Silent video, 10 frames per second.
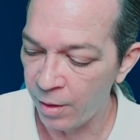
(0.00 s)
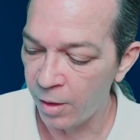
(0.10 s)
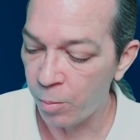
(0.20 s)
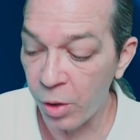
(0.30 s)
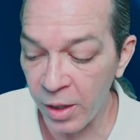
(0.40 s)

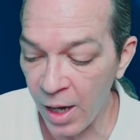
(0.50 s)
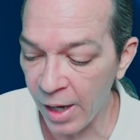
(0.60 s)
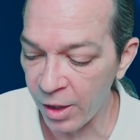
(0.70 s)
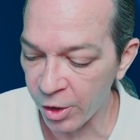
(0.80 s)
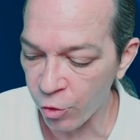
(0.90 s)
Put
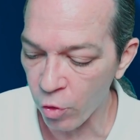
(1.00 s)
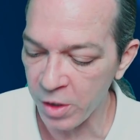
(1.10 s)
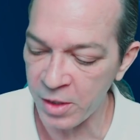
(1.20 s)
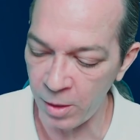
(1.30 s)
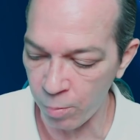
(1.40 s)
not your
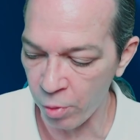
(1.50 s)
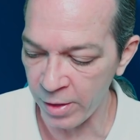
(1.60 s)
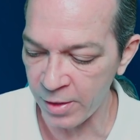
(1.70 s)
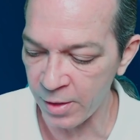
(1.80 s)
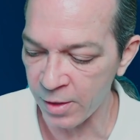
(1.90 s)
trust in
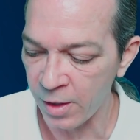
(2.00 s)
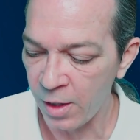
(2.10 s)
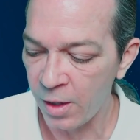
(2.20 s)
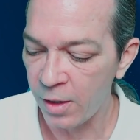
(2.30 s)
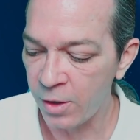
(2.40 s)
princes,
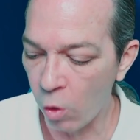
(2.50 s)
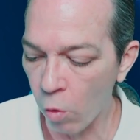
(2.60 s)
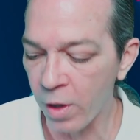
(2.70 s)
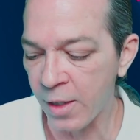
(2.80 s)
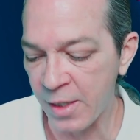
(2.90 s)
nor
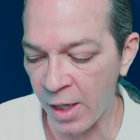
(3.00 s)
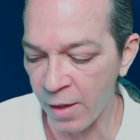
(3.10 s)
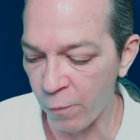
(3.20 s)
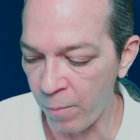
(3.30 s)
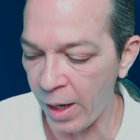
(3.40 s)
in the Son
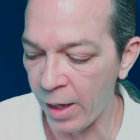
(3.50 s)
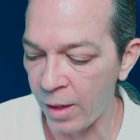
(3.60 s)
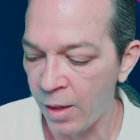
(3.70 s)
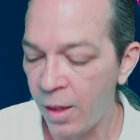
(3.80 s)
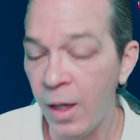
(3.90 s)
of
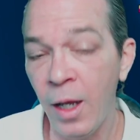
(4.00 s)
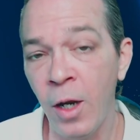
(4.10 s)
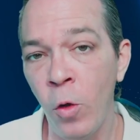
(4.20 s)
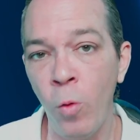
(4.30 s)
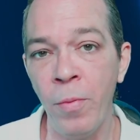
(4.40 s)
Man, in
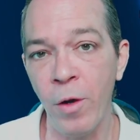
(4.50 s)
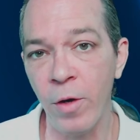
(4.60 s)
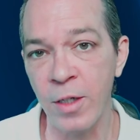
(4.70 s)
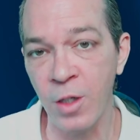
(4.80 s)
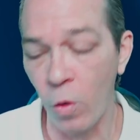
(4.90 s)
whom there
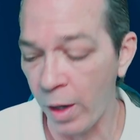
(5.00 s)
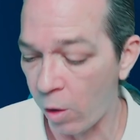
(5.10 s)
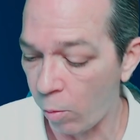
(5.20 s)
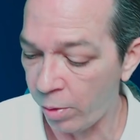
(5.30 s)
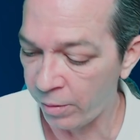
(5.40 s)
is no
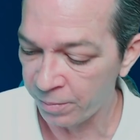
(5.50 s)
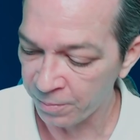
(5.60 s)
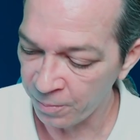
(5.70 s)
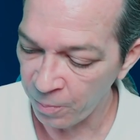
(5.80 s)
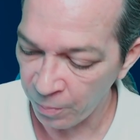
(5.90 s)
help.
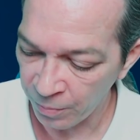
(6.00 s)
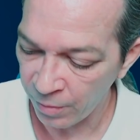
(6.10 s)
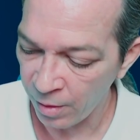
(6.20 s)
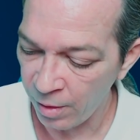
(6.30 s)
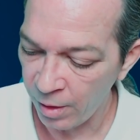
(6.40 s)

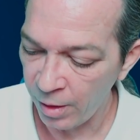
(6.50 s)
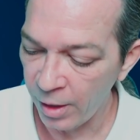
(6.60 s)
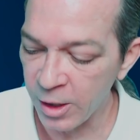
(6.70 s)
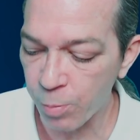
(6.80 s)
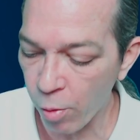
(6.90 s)

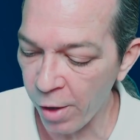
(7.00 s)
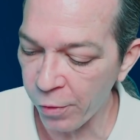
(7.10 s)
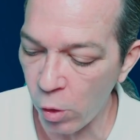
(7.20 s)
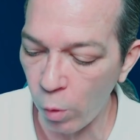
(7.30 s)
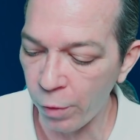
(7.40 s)
His breath
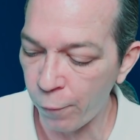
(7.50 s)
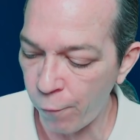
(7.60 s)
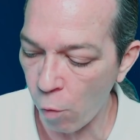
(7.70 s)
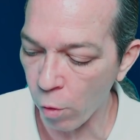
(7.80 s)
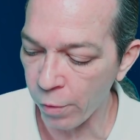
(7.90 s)
goeth
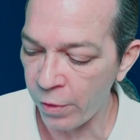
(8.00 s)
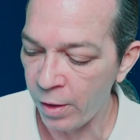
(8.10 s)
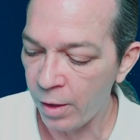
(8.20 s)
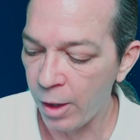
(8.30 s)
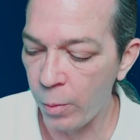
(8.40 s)
forth,
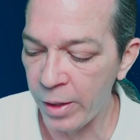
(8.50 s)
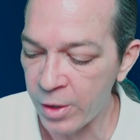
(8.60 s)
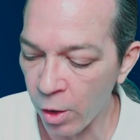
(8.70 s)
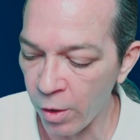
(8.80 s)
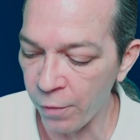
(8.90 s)
he
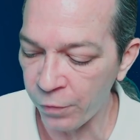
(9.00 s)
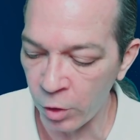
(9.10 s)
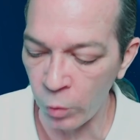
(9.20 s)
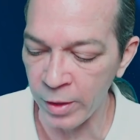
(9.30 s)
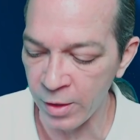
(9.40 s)
returneth
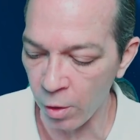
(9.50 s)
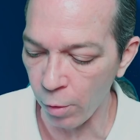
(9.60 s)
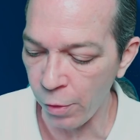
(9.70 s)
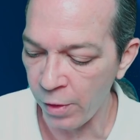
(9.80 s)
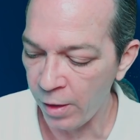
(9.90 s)
to his
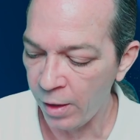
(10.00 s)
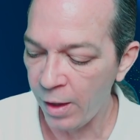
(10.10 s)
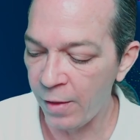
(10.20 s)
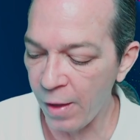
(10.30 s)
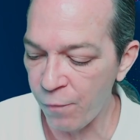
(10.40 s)
earth,
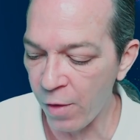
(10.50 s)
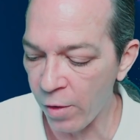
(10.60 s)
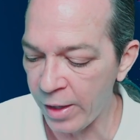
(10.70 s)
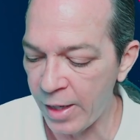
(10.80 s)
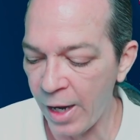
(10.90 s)
and that
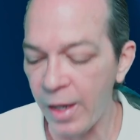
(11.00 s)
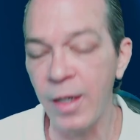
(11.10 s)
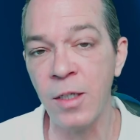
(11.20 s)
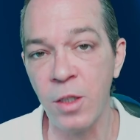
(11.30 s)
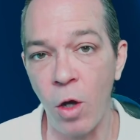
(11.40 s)
very day
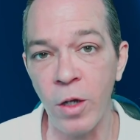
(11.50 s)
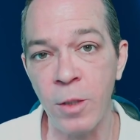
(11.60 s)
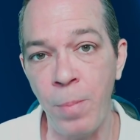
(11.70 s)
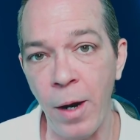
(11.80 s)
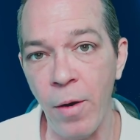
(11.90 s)
his thoughts
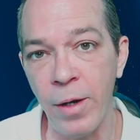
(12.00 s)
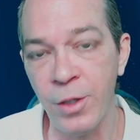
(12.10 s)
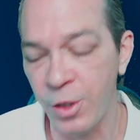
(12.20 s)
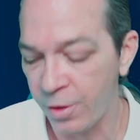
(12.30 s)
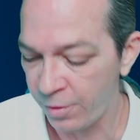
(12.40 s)
perish.